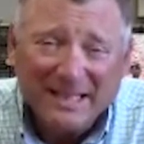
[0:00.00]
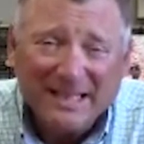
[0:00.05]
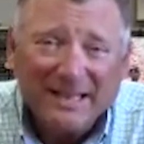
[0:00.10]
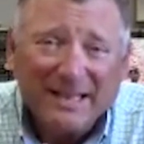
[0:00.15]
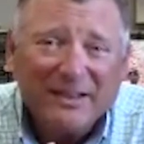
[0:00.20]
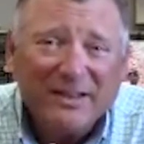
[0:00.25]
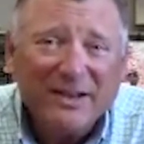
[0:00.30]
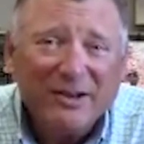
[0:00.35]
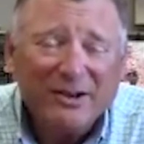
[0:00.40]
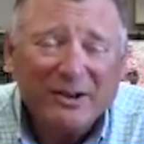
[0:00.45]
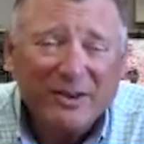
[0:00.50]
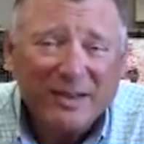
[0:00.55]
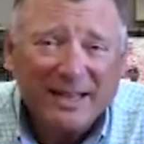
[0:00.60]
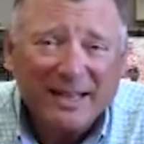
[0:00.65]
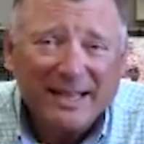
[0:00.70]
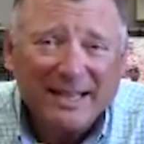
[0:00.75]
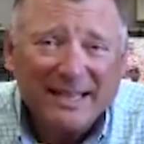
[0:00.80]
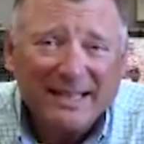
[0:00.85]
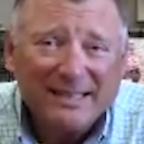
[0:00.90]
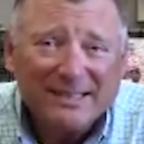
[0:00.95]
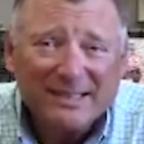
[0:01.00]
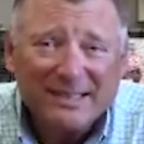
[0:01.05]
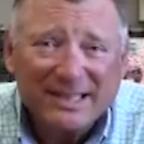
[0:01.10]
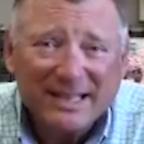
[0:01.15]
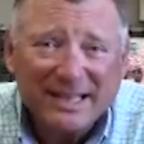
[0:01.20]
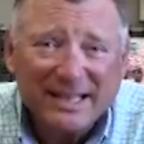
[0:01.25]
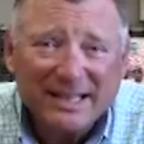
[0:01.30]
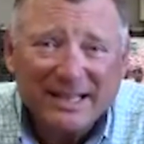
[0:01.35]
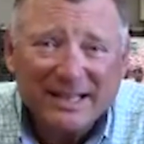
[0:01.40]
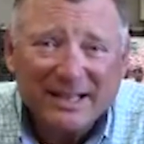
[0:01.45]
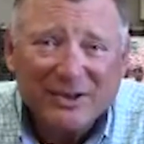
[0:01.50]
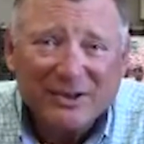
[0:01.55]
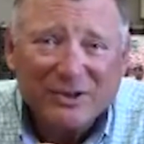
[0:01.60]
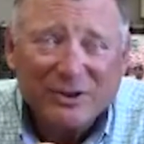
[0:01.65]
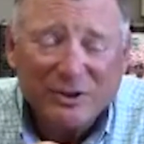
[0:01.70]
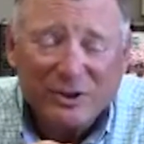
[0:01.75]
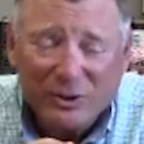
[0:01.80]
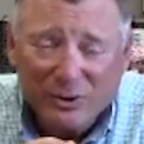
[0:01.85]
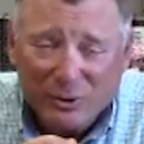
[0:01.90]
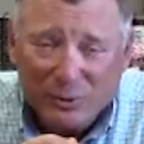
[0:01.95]
There are things that
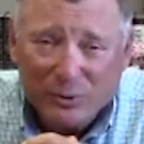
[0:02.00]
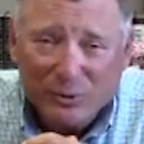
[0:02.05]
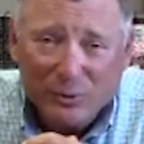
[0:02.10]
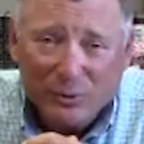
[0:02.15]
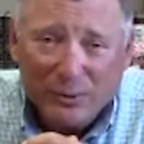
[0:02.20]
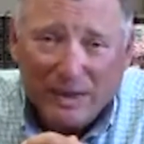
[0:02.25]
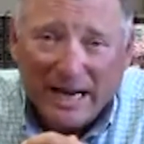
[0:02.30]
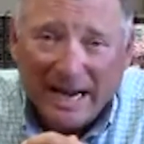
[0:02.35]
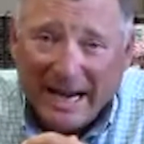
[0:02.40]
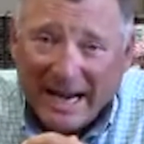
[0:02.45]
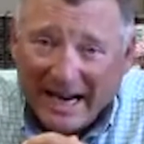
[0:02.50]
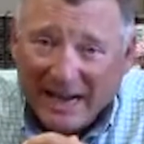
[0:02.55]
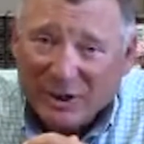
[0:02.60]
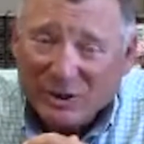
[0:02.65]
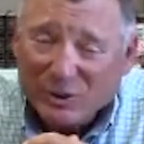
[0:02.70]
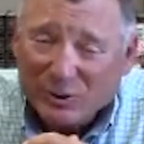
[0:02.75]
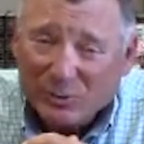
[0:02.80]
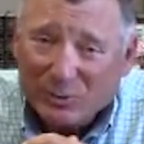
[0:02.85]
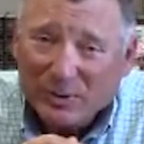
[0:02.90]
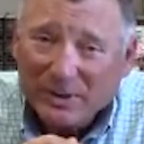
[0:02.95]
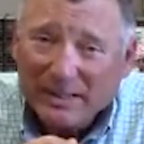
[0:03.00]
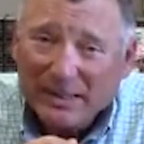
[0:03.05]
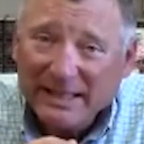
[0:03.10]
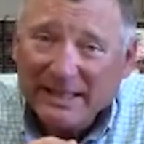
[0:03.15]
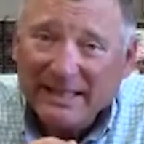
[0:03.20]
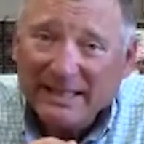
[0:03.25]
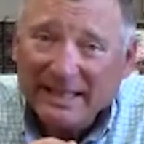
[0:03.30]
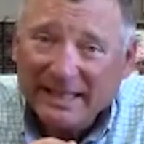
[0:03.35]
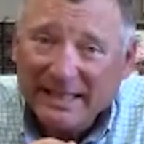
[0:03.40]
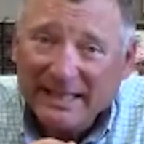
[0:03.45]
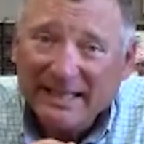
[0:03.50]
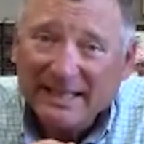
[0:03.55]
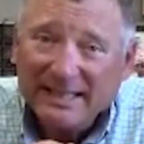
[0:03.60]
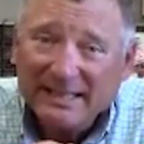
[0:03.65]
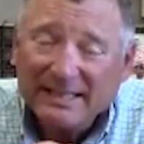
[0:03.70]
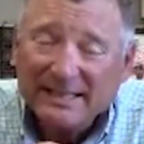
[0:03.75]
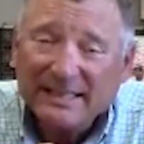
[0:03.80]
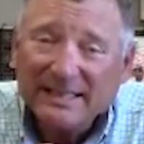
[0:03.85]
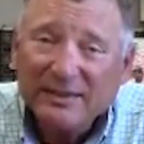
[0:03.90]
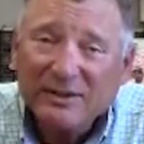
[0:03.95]
do actually
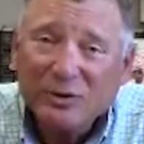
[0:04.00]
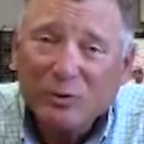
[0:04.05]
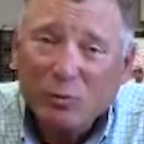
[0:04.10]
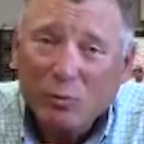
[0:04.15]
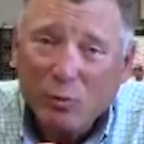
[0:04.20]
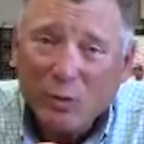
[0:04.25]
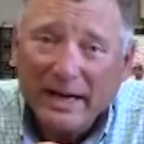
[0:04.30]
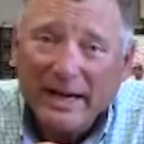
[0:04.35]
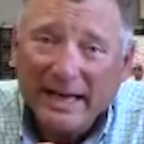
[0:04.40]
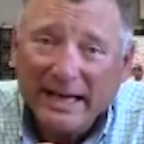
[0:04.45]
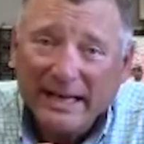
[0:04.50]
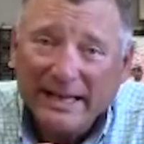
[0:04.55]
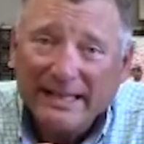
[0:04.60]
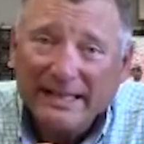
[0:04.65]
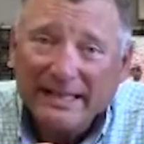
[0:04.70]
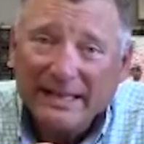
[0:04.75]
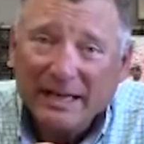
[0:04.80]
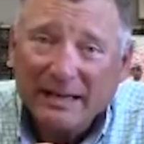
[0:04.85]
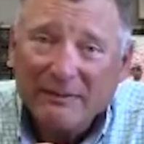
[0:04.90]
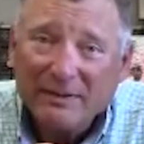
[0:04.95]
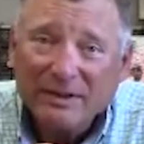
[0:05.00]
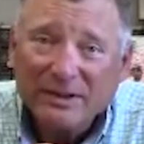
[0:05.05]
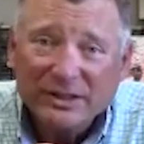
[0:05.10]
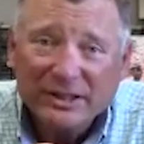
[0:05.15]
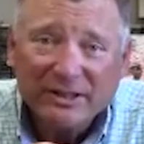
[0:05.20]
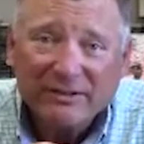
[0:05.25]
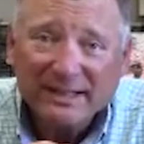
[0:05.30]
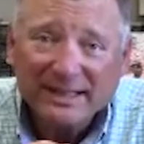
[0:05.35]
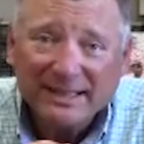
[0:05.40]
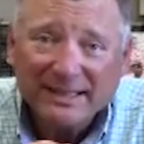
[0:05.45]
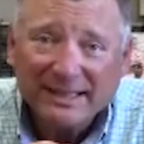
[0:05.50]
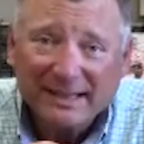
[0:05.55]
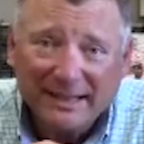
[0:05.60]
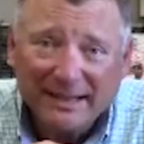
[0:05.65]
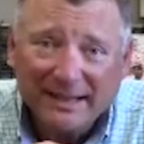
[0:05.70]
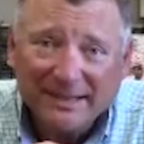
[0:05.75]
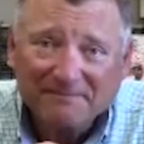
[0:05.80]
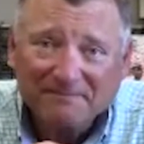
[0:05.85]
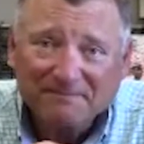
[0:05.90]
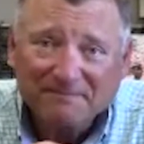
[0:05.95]
get in the way of us hearing
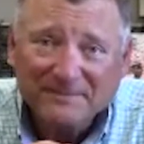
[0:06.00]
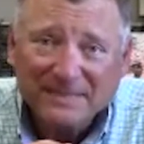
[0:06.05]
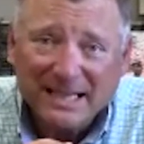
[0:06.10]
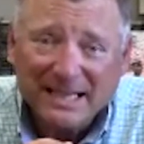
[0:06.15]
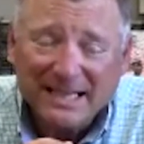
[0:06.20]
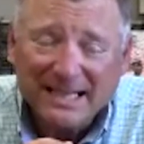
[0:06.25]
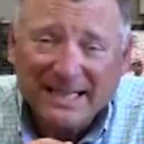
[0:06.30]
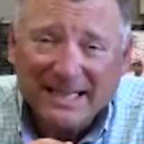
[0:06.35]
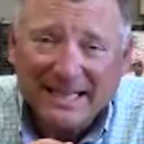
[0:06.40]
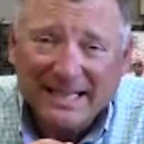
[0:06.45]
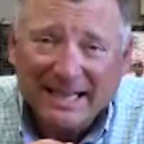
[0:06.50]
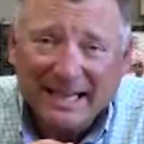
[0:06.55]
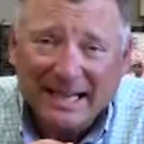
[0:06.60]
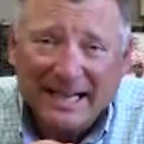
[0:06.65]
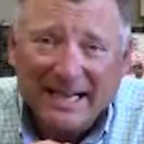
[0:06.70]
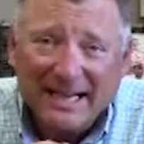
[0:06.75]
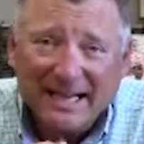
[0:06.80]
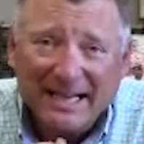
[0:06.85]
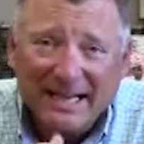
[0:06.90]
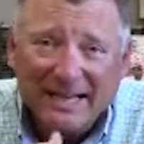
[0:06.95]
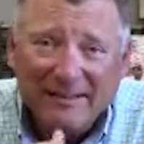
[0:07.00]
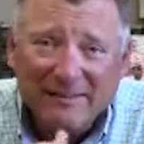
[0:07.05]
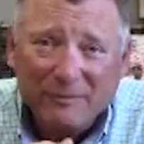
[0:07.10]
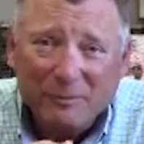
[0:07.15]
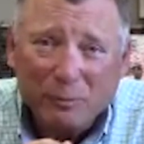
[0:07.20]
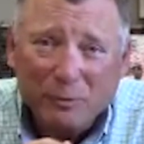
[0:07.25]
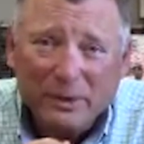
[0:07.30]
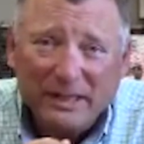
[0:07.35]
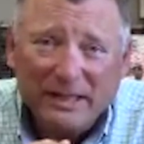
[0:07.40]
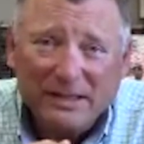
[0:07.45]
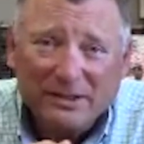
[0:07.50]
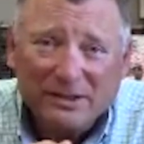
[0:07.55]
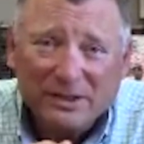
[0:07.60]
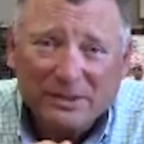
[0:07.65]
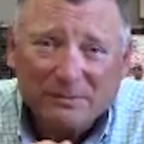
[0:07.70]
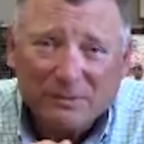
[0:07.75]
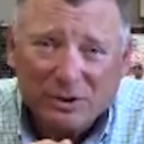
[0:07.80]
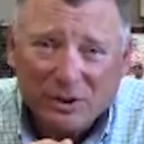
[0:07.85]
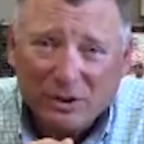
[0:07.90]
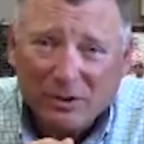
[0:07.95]
God. I have preached
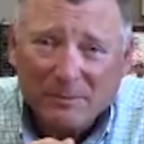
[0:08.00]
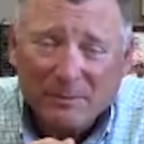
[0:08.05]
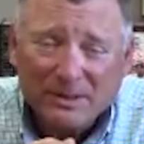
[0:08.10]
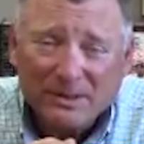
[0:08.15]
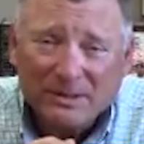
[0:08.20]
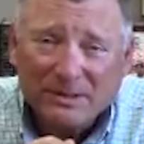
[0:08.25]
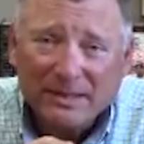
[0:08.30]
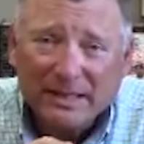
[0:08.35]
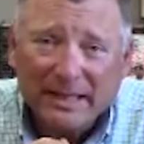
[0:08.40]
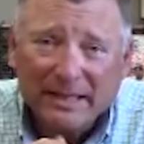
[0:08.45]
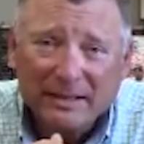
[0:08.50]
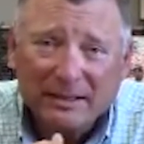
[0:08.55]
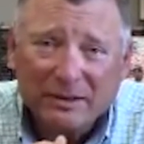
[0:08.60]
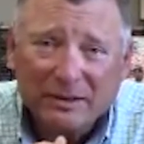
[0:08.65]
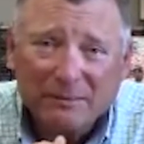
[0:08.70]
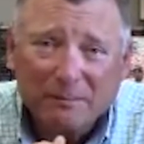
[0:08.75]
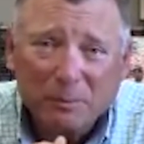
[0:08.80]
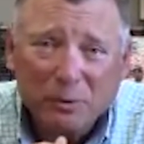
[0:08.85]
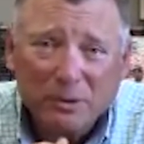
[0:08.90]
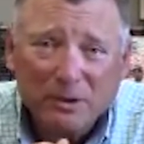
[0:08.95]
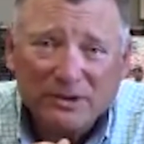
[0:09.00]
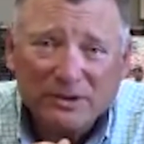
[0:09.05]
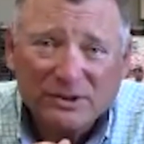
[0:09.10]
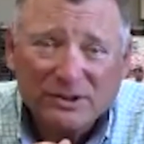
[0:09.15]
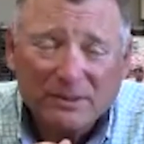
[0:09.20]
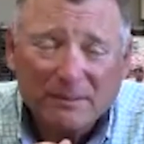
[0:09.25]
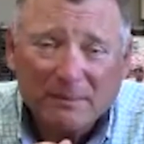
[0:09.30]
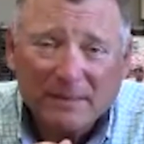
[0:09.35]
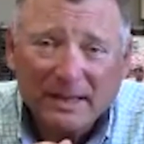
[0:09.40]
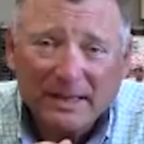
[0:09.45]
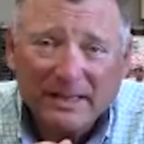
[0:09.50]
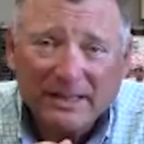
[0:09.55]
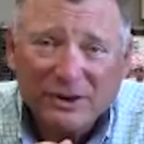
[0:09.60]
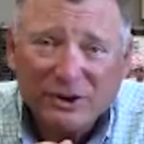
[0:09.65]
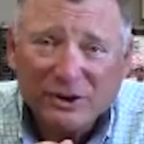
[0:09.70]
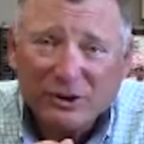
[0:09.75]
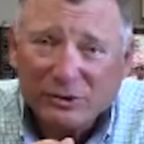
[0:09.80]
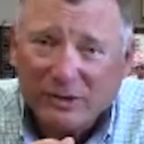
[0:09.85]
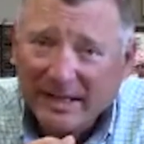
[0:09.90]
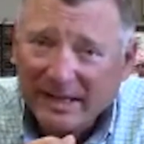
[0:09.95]
some sermons that could put somebody
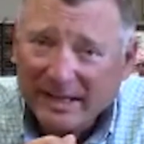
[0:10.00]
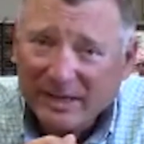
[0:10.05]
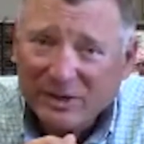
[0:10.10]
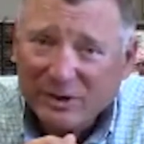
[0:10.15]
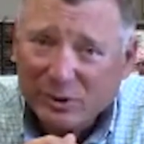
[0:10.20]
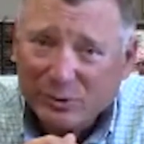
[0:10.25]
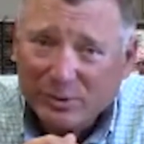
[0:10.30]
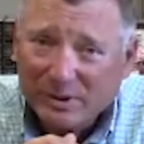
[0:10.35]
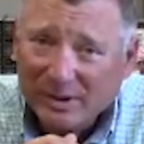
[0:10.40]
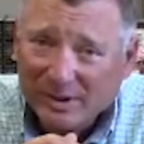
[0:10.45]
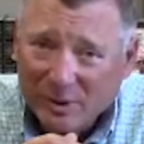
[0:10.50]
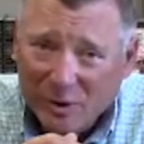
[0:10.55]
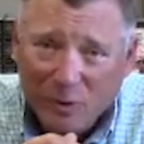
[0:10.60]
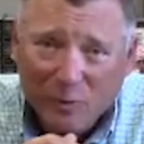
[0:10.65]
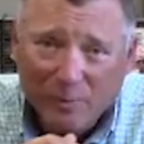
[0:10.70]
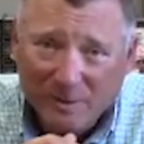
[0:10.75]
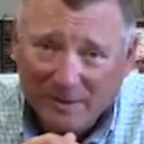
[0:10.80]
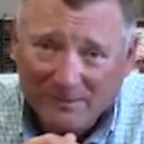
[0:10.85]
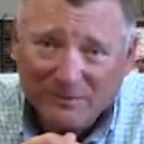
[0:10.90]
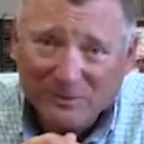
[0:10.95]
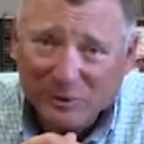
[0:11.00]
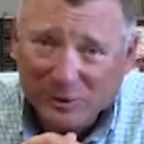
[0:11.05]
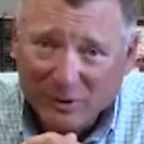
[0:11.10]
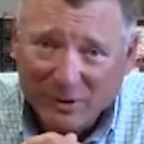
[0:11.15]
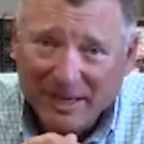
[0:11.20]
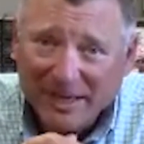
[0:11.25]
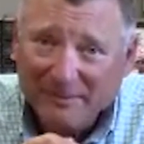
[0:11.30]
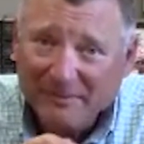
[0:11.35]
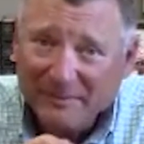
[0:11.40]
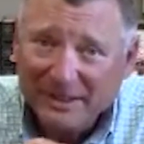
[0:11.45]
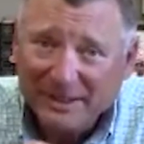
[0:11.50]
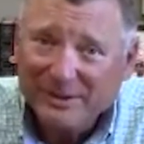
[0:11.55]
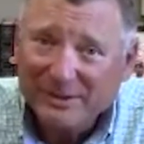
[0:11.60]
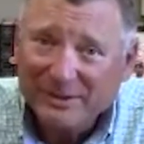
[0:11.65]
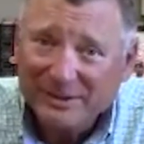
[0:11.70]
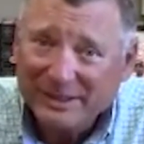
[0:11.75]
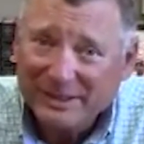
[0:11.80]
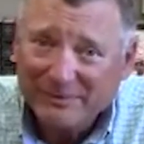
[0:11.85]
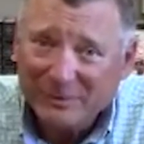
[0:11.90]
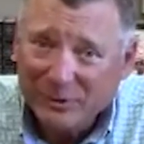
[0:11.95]
straight into a coma, so I'm
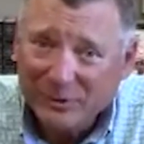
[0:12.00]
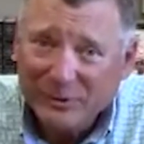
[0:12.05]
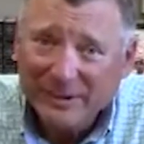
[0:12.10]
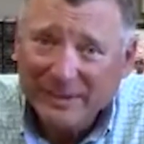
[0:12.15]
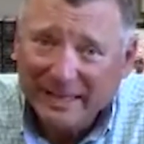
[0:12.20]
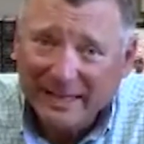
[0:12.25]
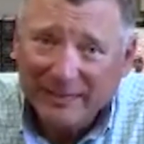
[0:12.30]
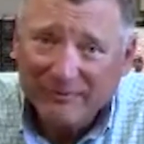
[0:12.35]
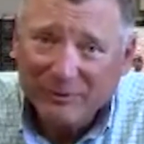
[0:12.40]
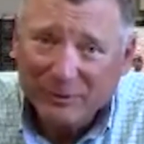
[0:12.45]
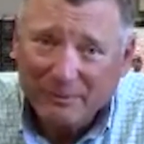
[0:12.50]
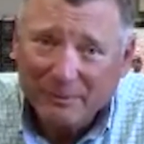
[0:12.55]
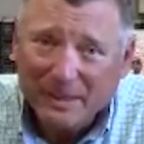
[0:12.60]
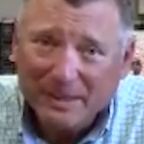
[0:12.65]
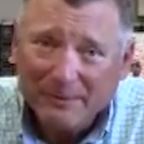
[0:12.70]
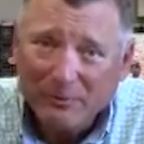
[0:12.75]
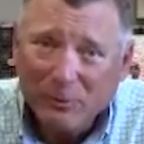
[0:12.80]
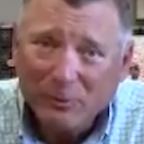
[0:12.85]
guilty of doing that for people.